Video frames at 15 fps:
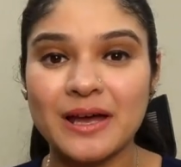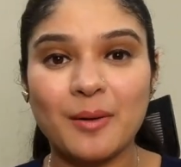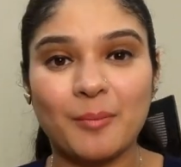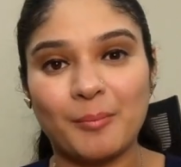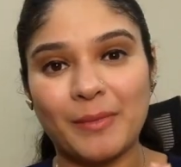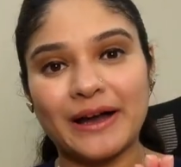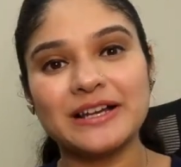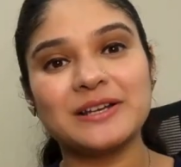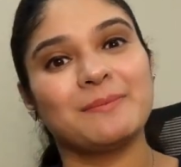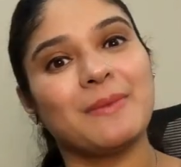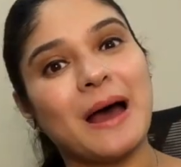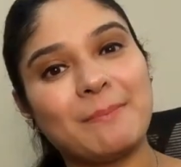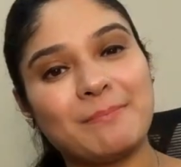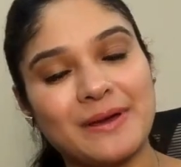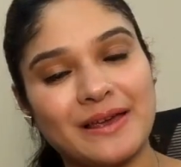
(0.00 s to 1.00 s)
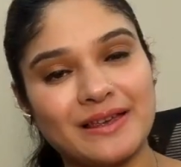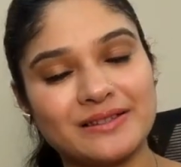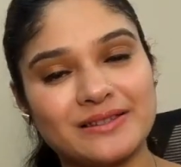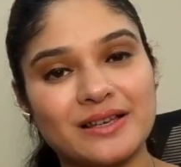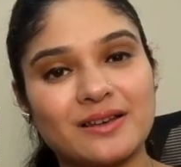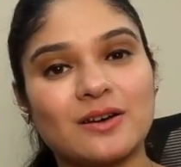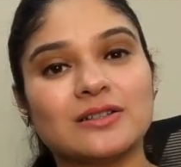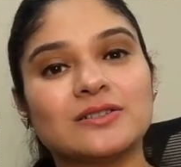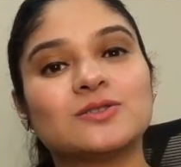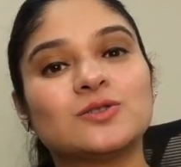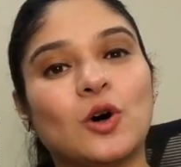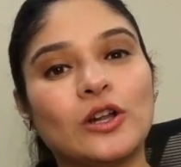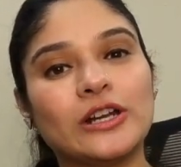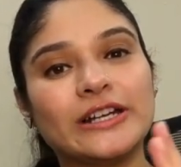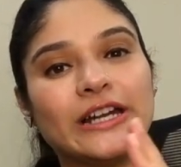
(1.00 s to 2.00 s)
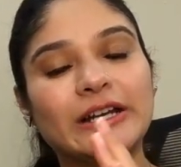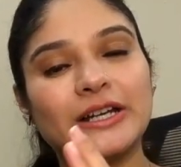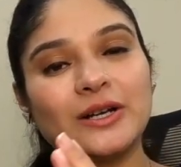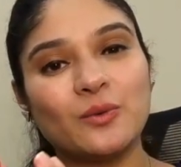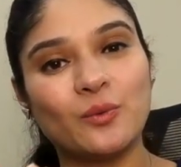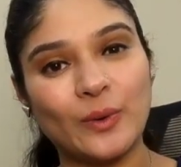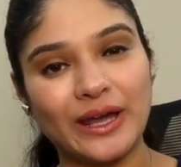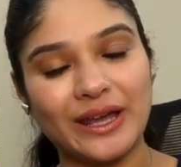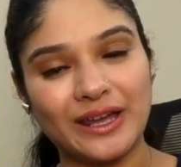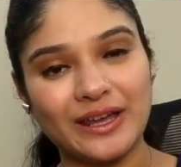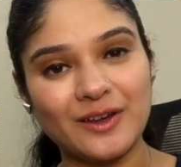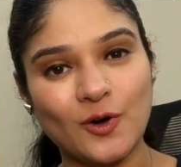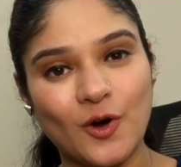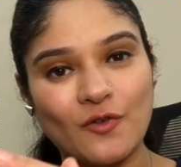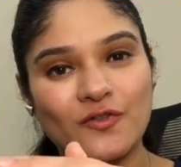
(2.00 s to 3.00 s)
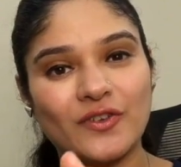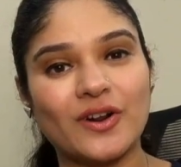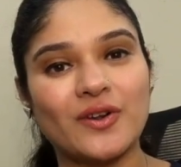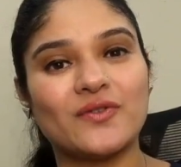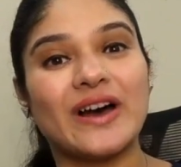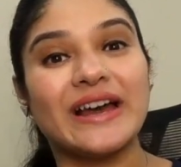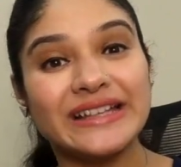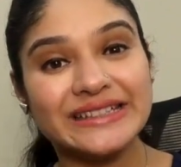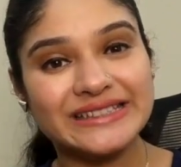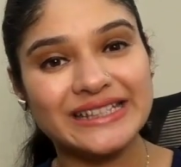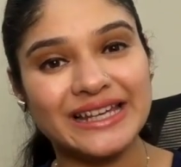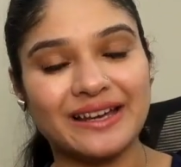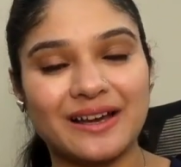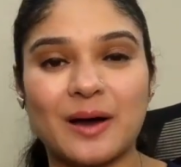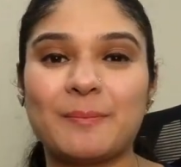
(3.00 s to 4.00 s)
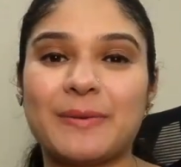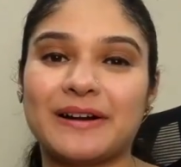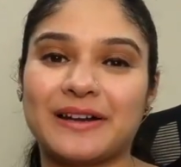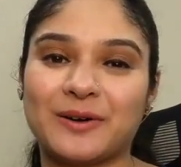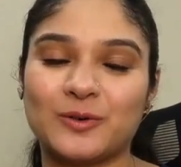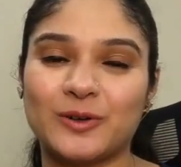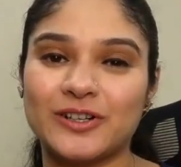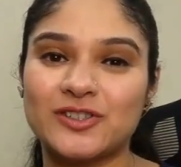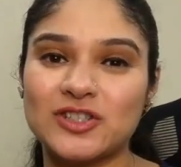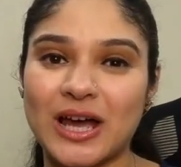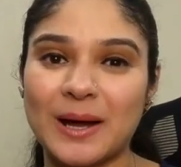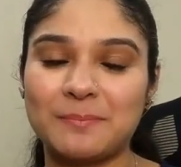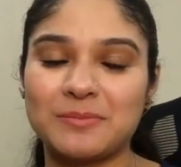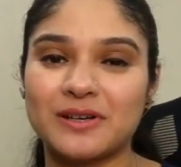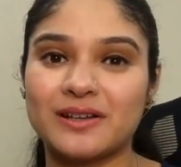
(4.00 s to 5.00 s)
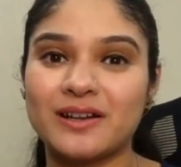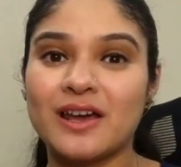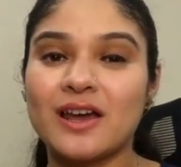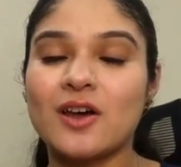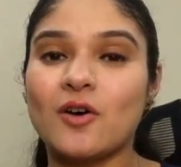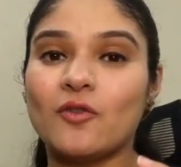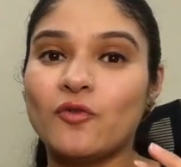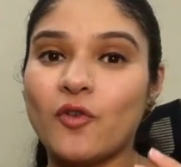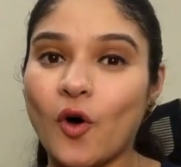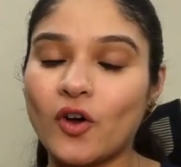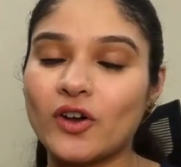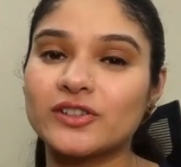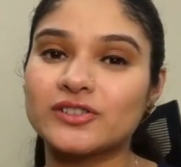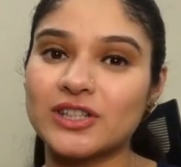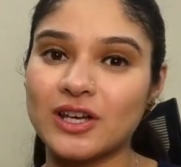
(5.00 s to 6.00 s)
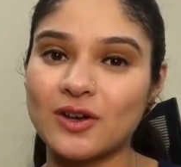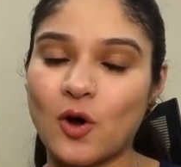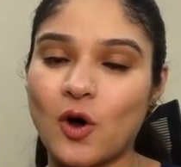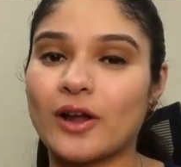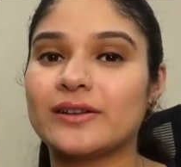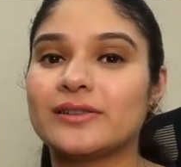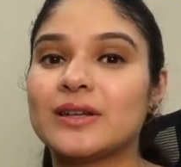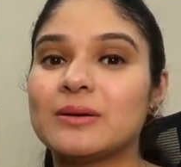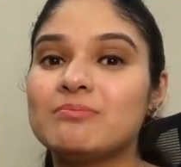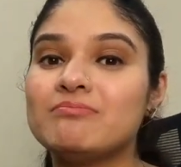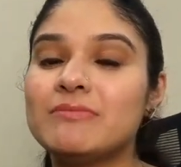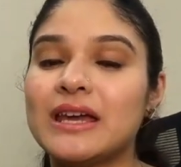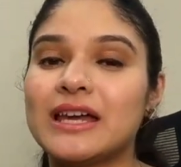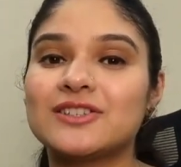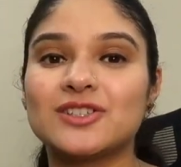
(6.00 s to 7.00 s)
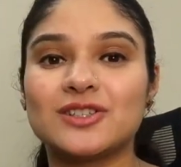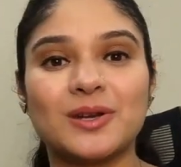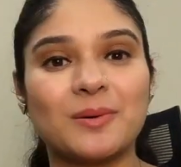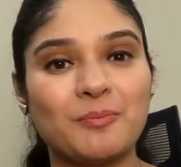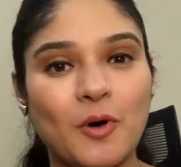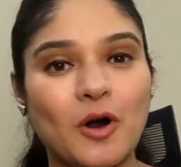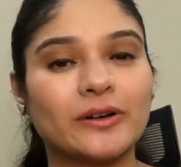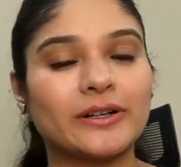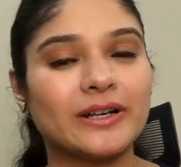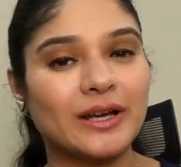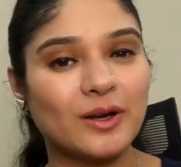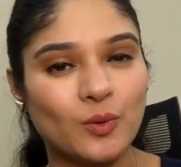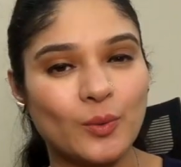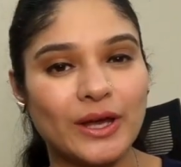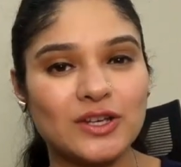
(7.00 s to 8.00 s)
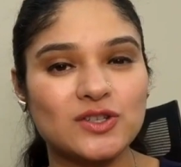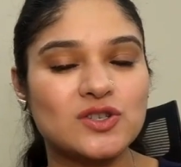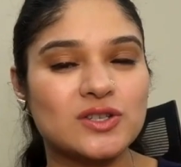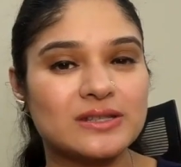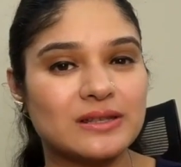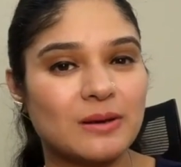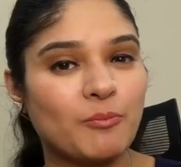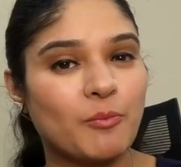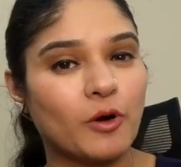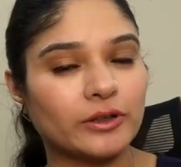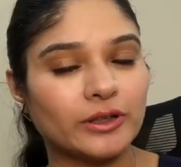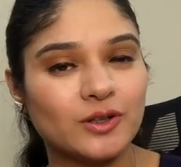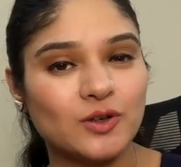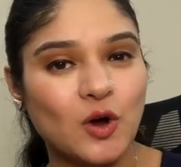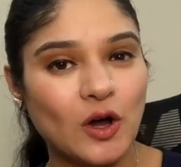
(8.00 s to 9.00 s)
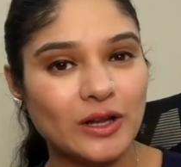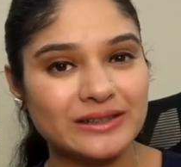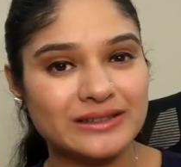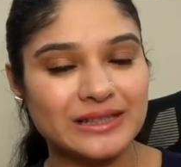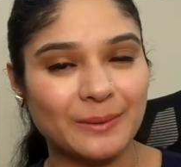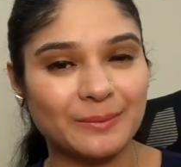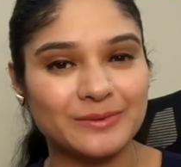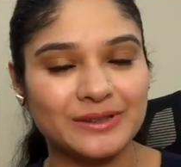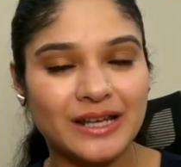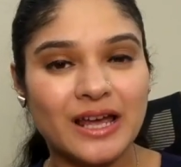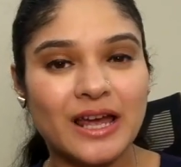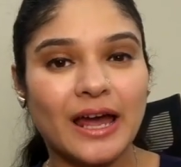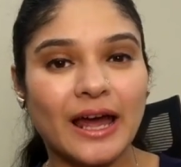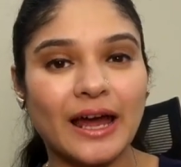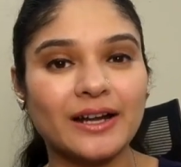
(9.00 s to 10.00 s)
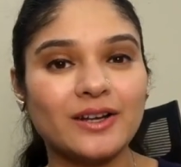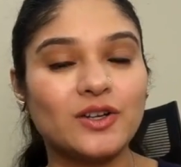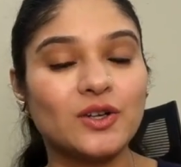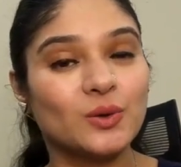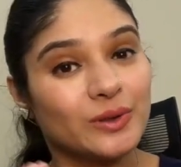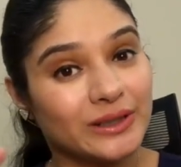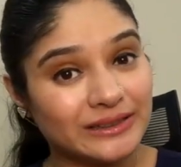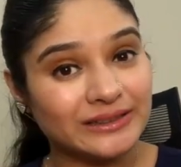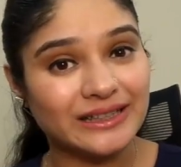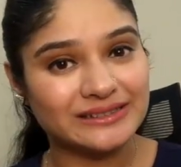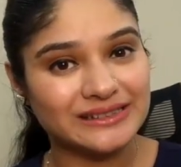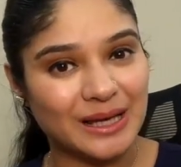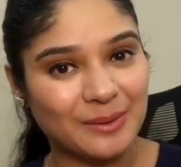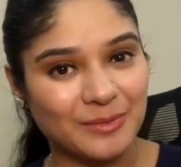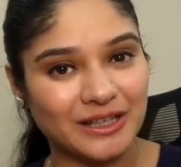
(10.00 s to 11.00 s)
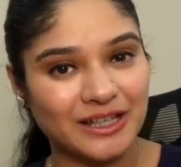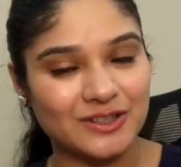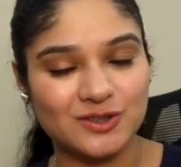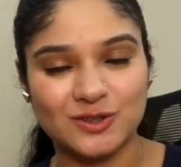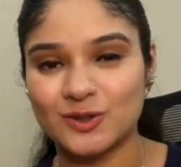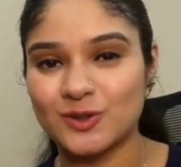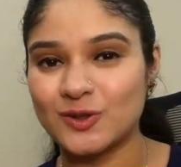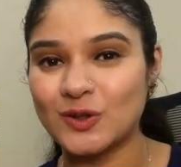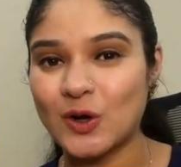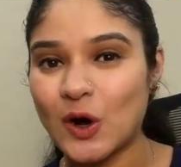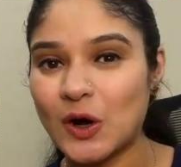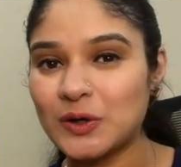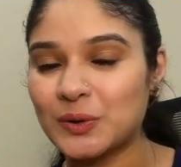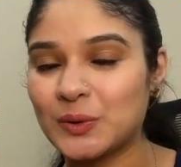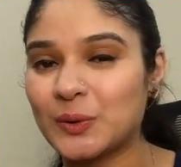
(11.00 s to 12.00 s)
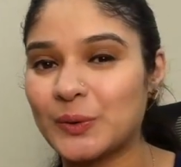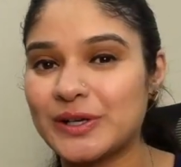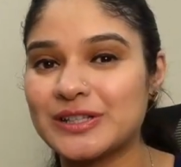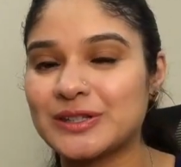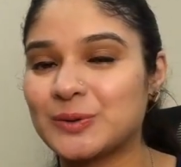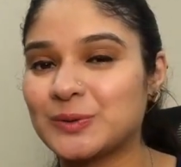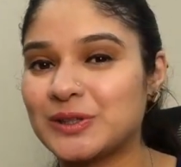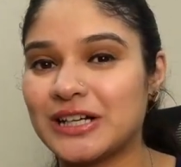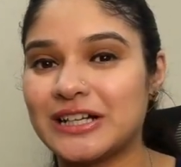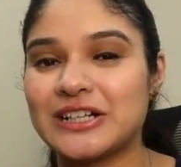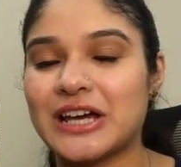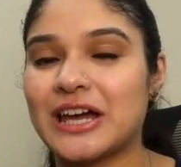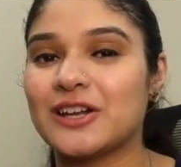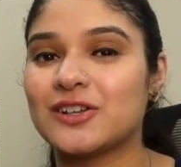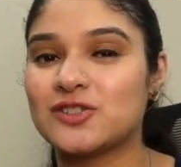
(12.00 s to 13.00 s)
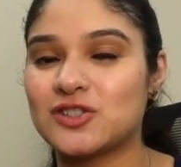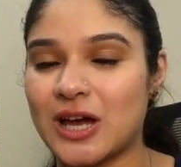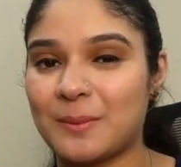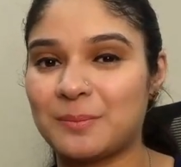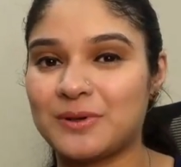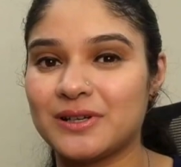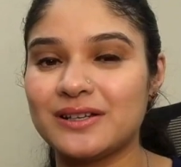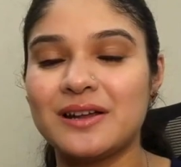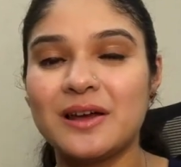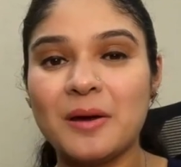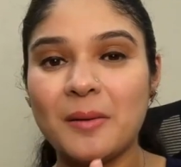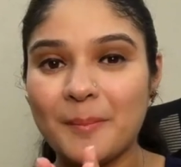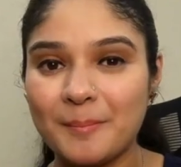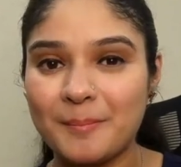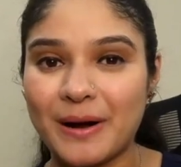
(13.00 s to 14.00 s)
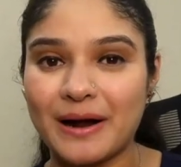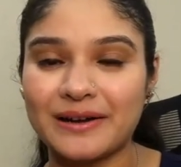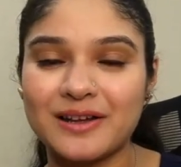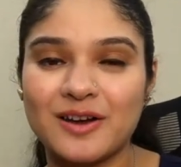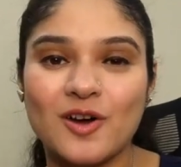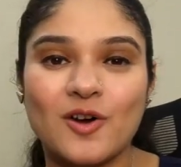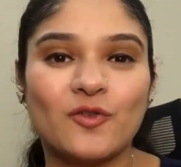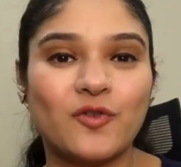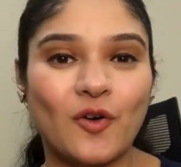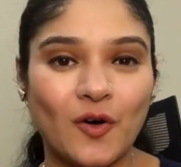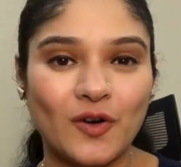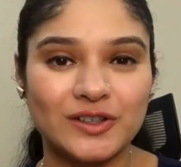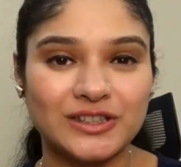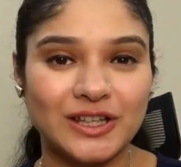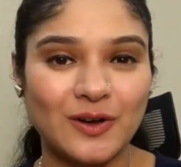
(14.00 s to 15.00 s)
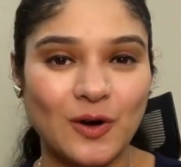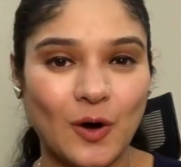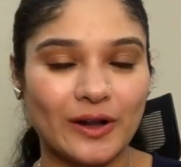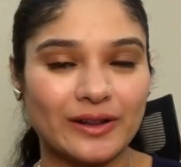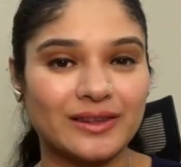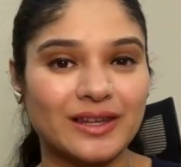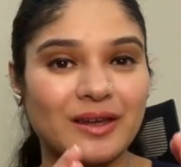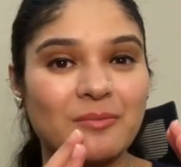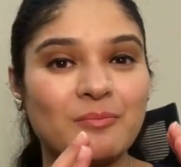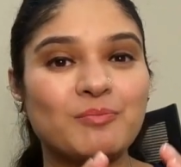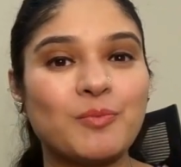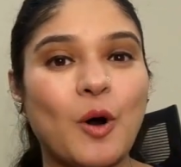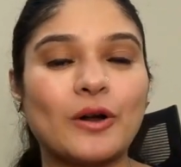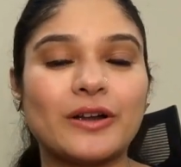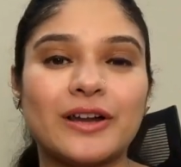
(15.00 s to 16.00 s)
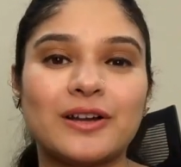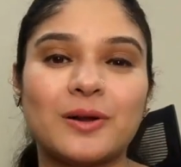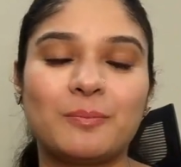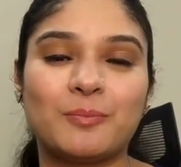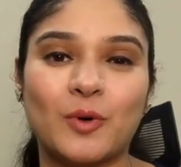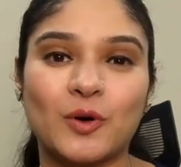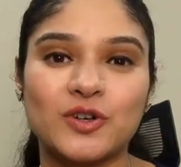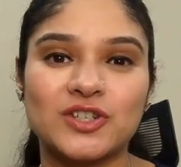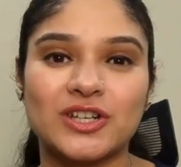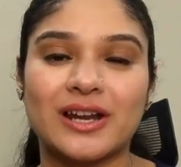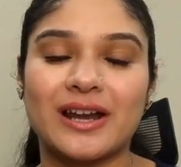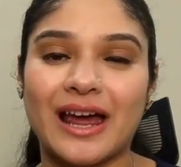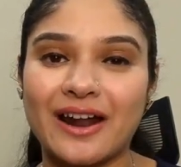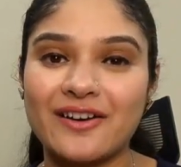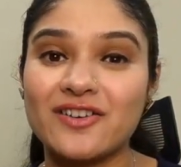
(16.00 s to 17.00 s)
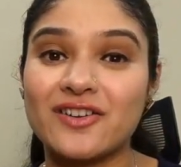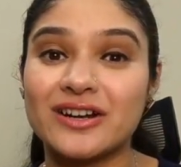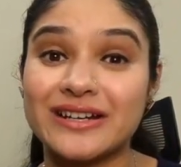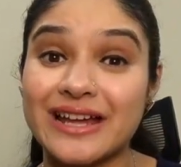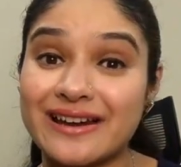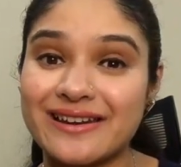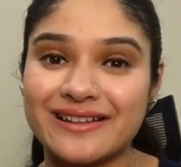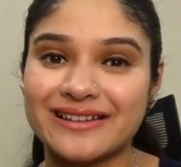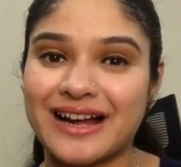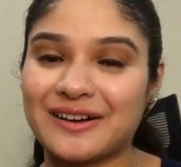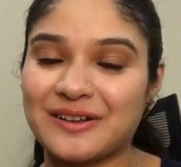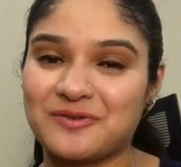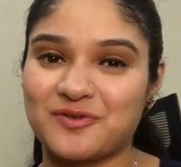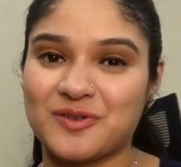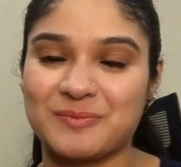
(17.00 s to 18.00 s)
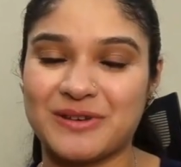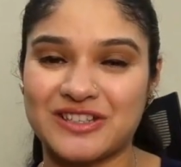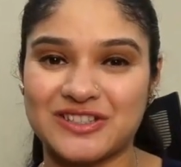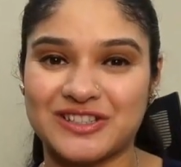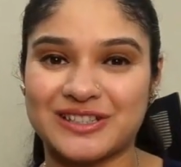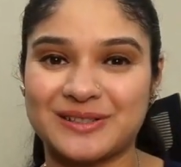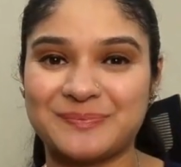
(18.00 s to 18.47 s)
Mind mapping is a consolidated way of revising a particular chapter, focusing on the major important equations, important concepts, and during the examination not going through the entire chapter but focusing on the important portion and retaining that information.